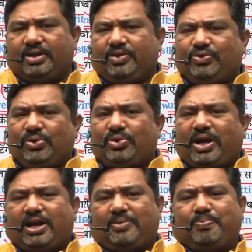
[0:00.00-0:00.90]
you look
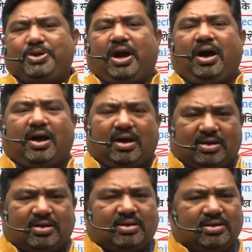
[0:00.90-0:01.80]
at Bihar,
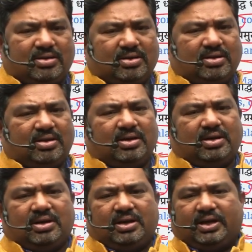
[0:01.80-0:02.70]

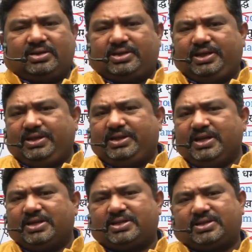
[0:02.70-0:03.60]

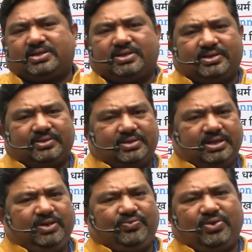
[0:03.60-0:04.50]

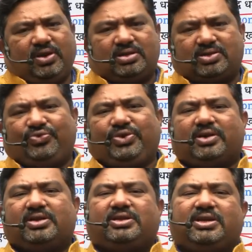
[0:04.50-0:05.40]
three
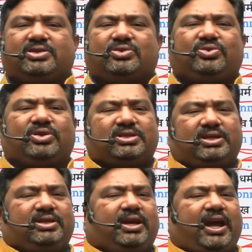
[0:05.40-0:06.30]
philosophical things, or you can say
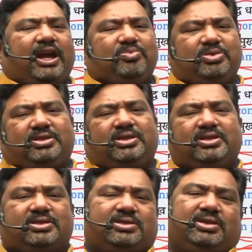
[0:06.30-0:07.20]
the academic
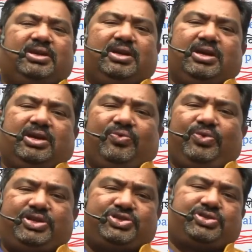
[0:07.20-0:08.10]
things,
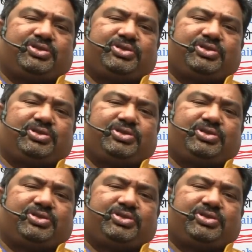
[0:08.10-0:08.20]
which